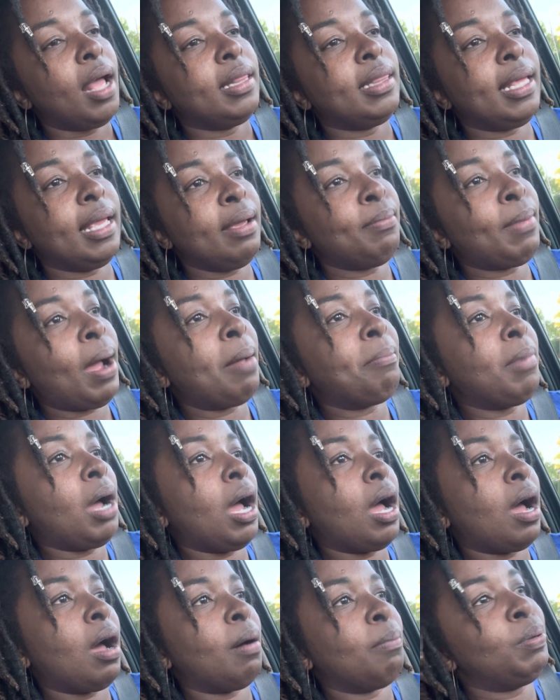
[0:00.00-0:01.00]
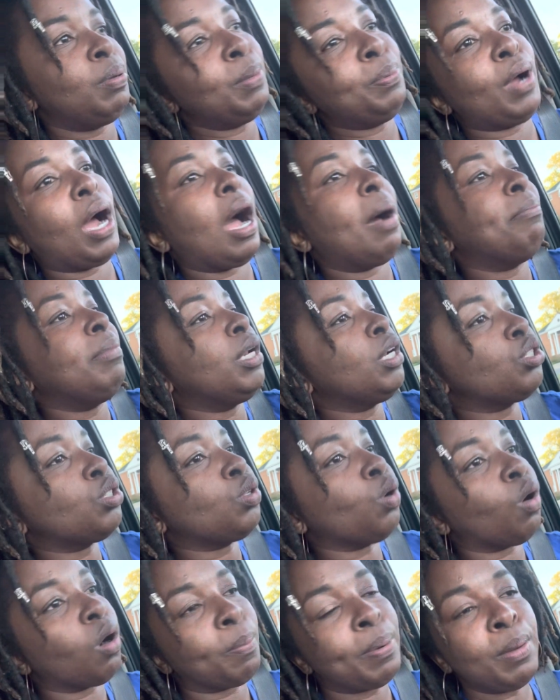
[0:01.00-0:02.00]
Then my mom, people, I'm in the
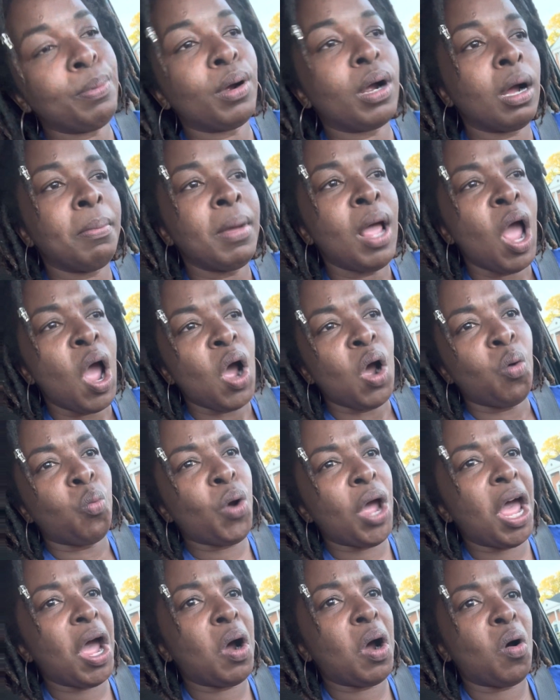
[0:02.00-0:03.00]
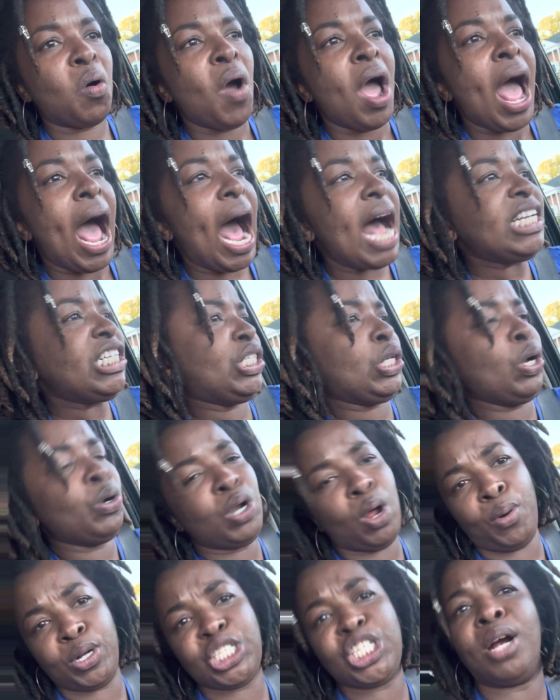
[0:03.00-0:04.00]
store, people come, well, I just don't
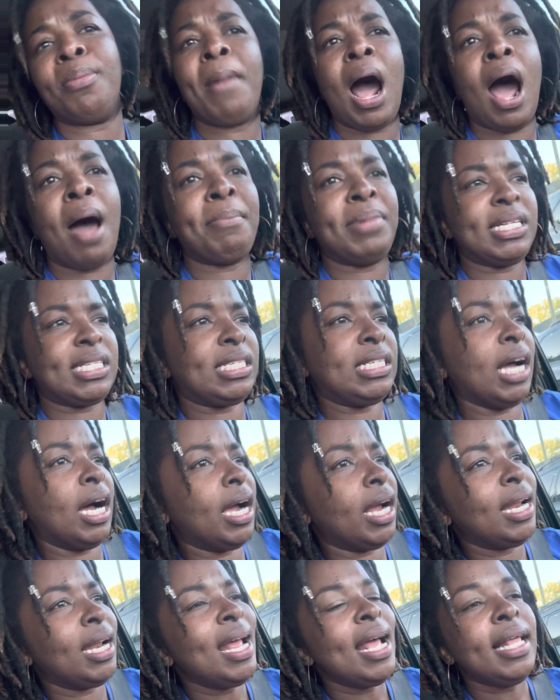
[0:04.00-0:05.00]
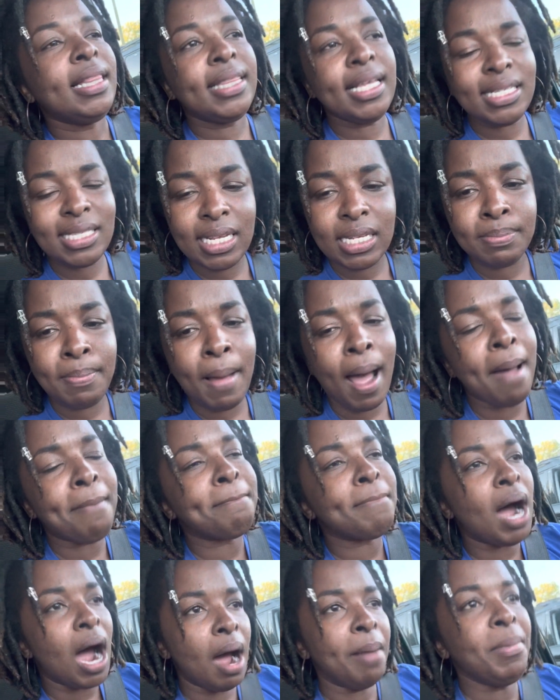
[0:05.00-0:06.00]
know what your mom has done. This is my
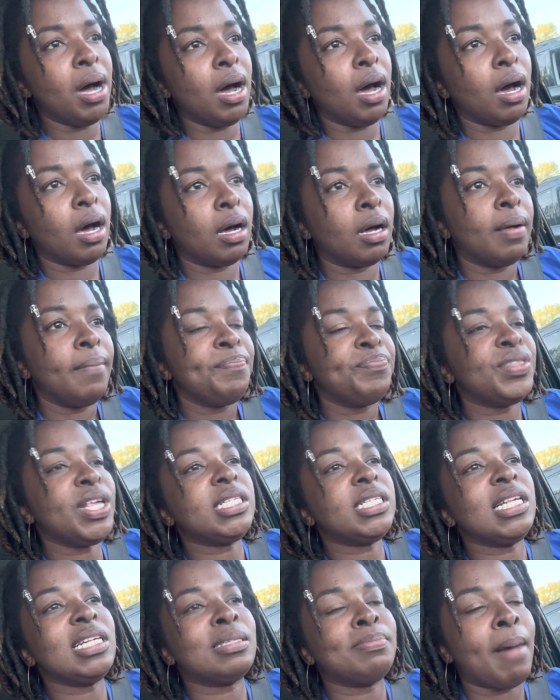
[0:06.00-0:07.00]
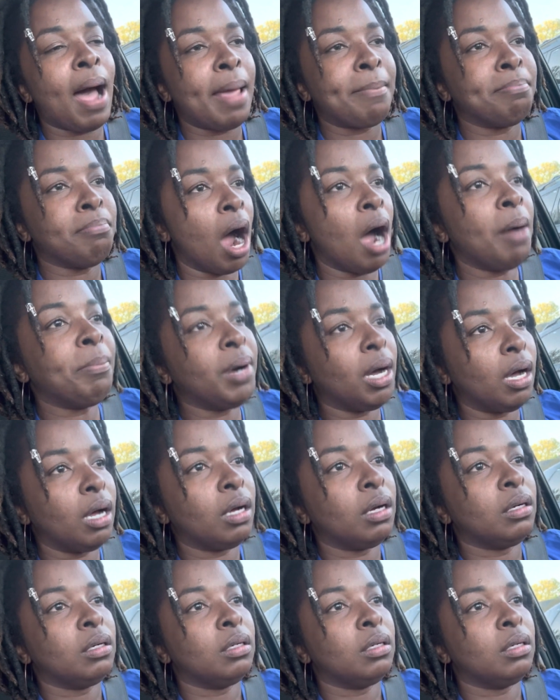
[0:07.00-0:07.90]
mama. This is my mama.